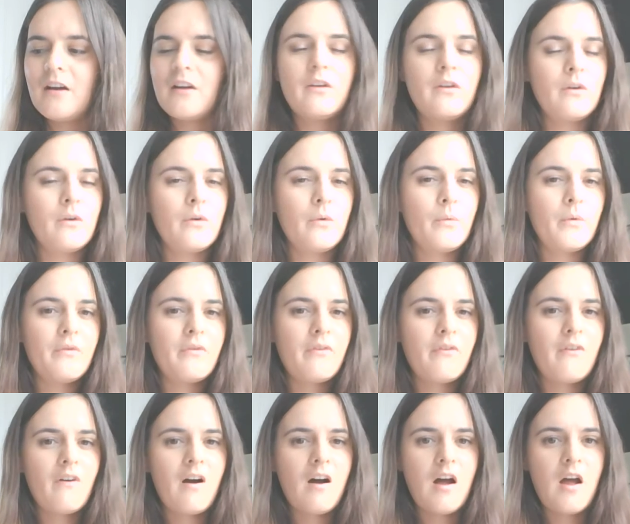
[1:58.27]
You will
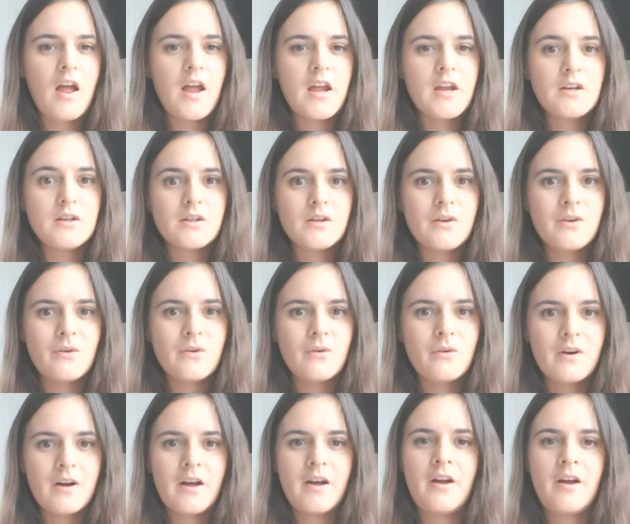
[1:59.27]
find
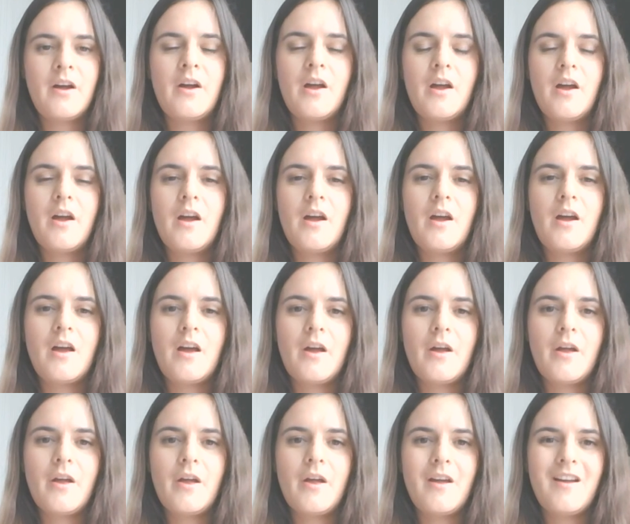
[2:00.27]
your
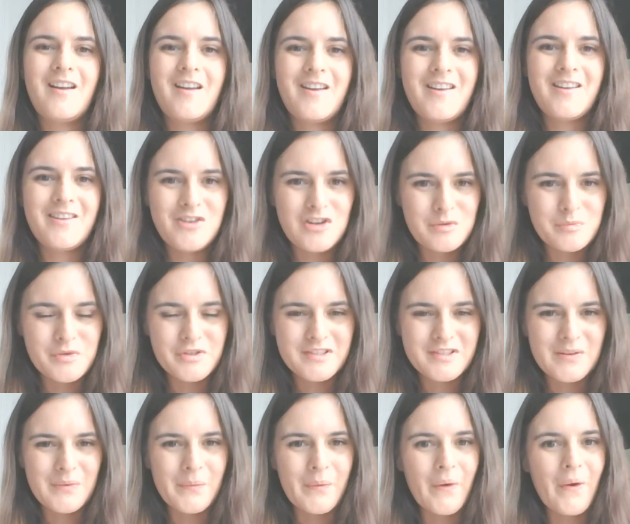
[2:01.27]

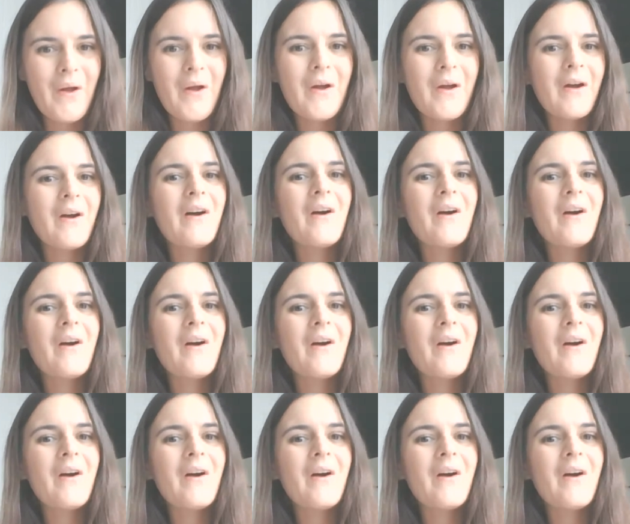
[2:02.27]
numeracy work